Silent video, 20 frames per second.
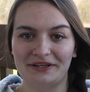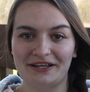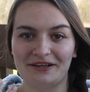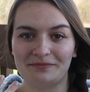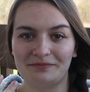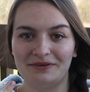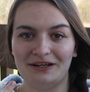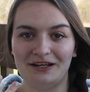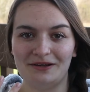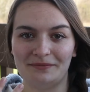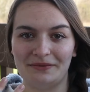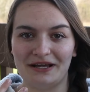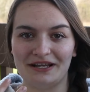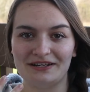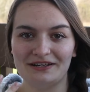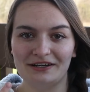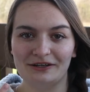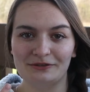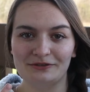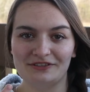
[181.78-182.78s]
like, Mom, my
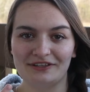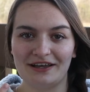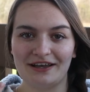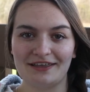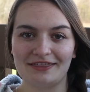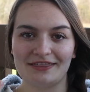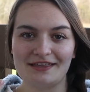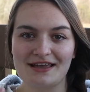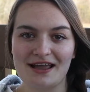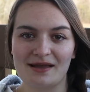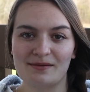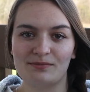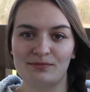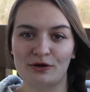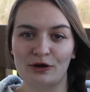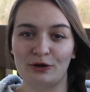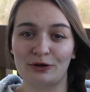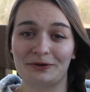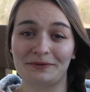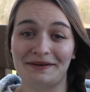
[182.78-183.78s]
nose, I think I
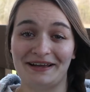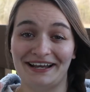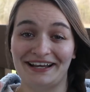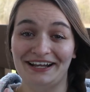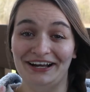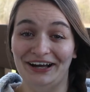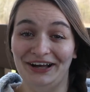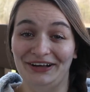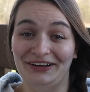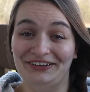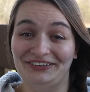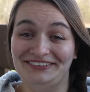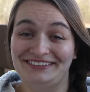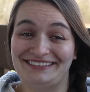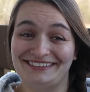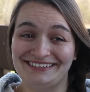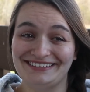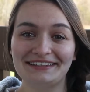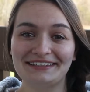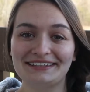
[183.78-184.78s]
broke my
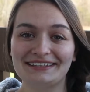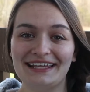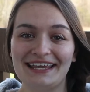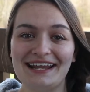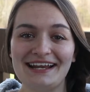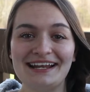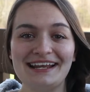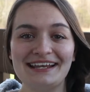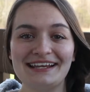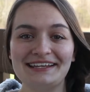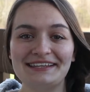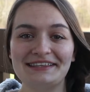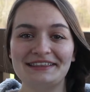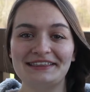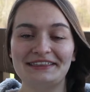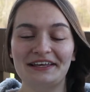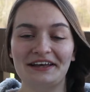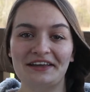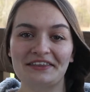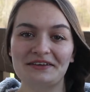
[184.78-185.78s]
nose. And the lady,
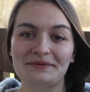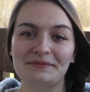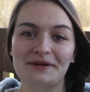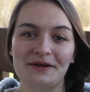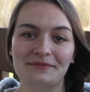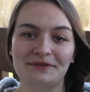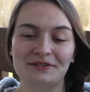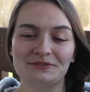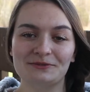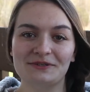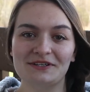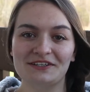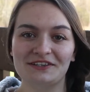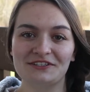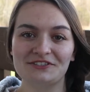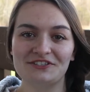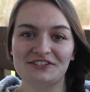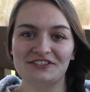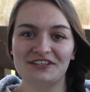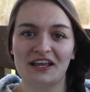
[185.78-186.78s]
the other mom I was working
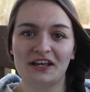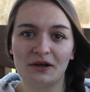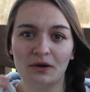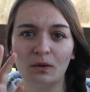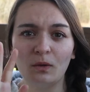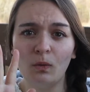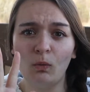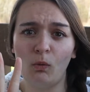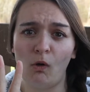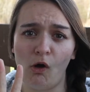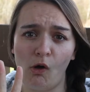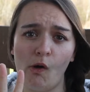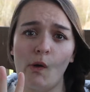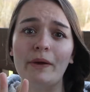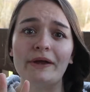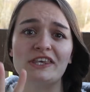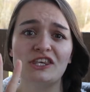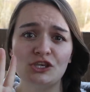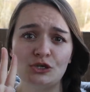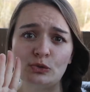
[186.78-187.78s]
there, she's like,
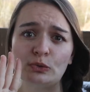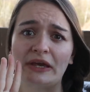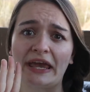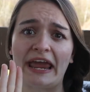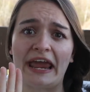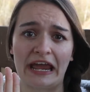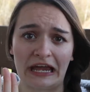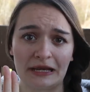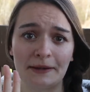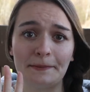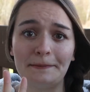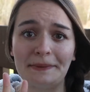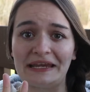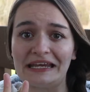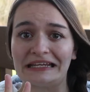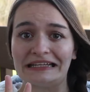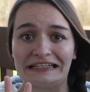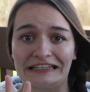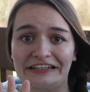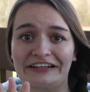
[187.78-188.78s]
whoa, you can't
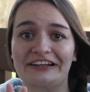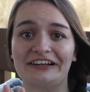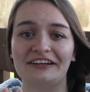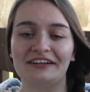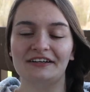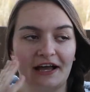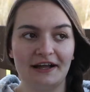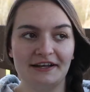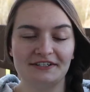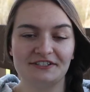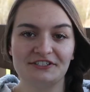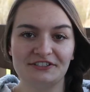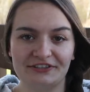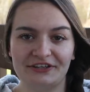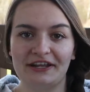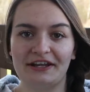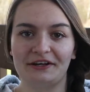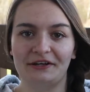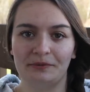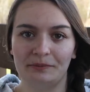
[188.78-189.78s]
be in here.
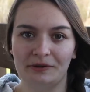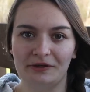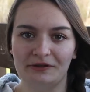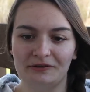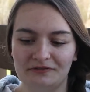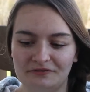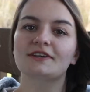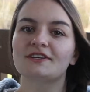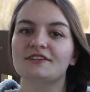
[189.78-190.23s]
Understandable.